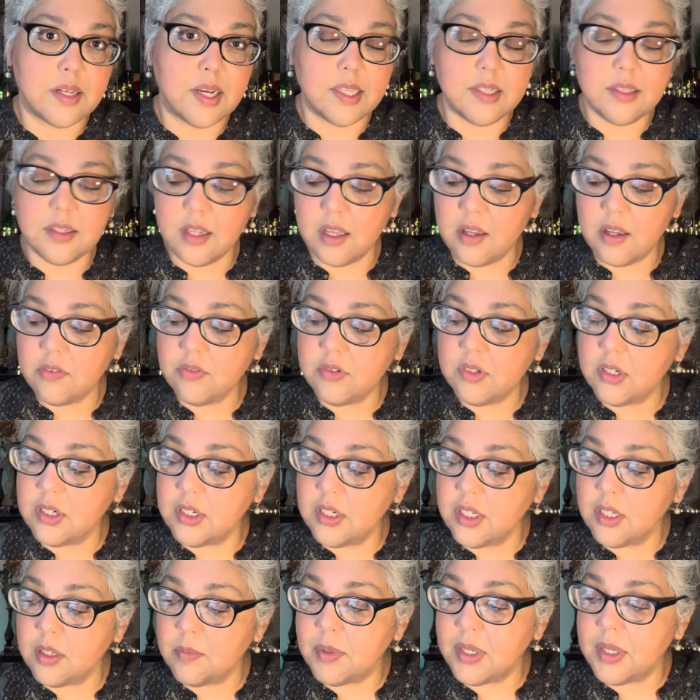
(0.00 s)
I love
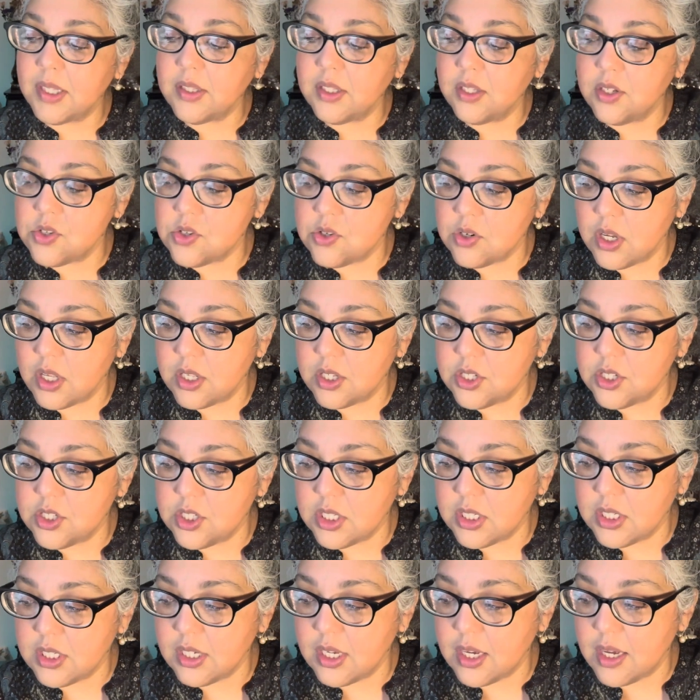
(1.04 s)
learning about the
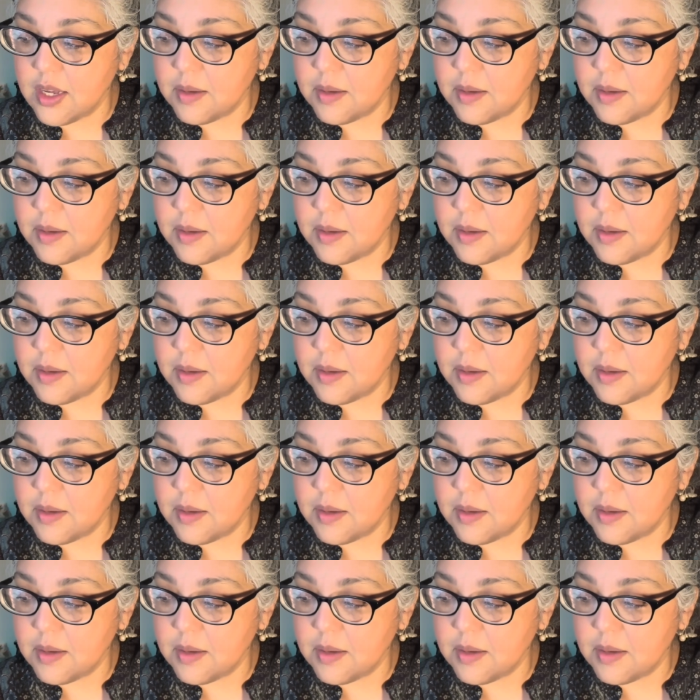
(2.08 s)
astrology.